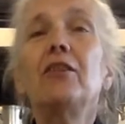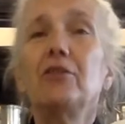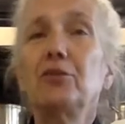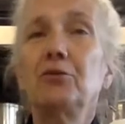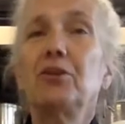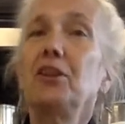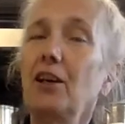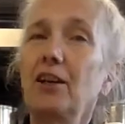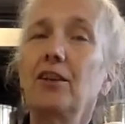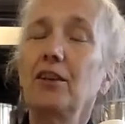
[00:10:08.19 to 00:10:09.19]
There's really
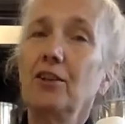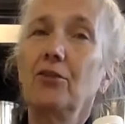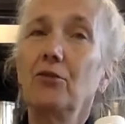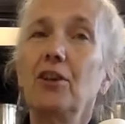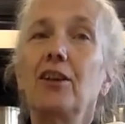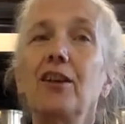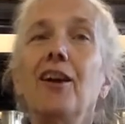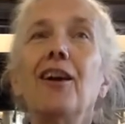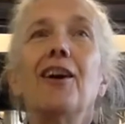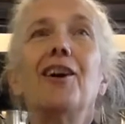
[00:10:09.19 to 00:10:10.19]
not a
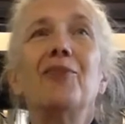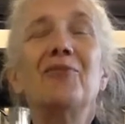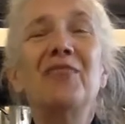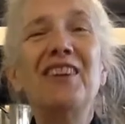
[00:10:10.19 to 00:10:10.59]
canola.